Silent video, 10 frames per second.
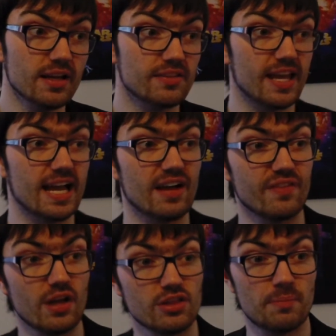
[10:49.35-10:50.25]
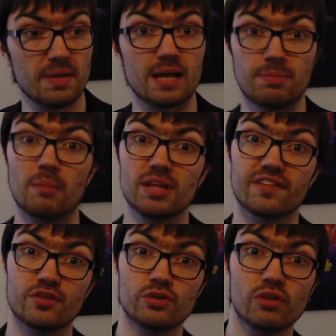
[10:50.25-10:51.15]
They have the big public
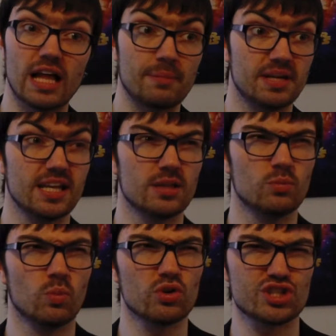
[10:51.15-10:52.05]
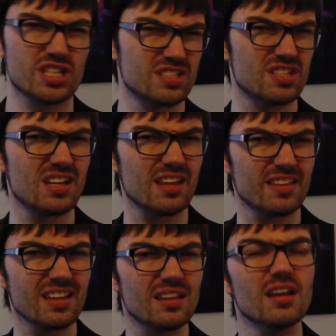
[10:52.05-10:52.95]
funeral happening in Washington, I
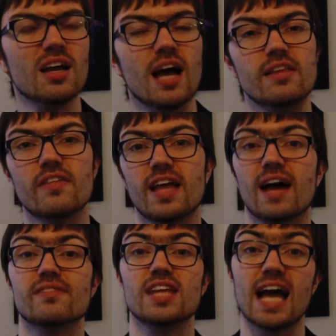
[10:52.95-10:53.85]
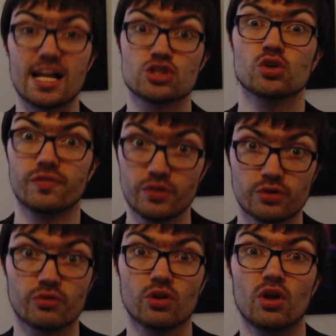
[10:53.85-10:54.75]
think, and then they have the actual
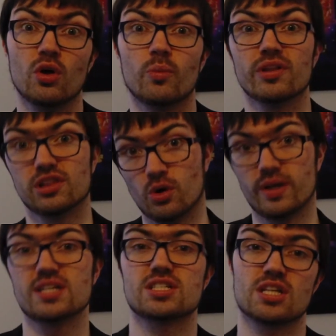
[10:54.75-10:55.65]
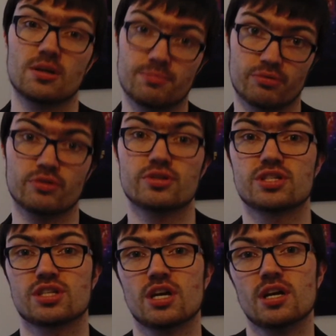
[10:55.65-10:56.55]
funeral with Lois,
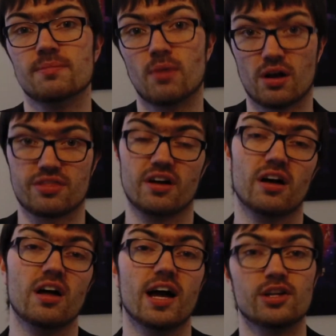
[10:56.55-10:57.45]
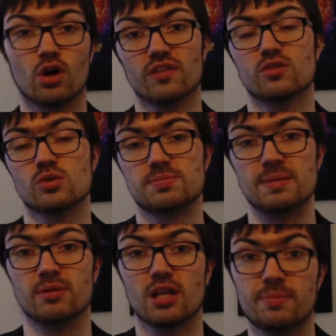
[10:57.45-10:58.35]
Bruce, Martha, and all of those
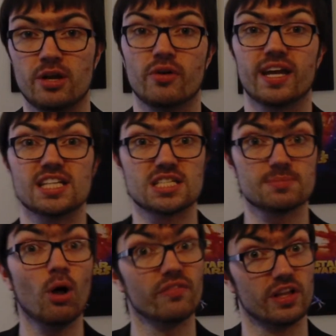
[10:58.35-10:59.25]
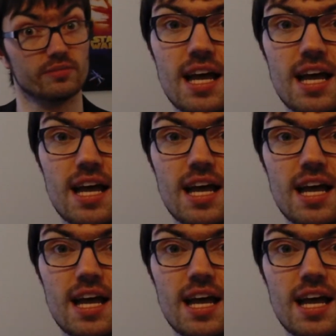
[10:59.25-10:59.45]
people appearing in Smallville.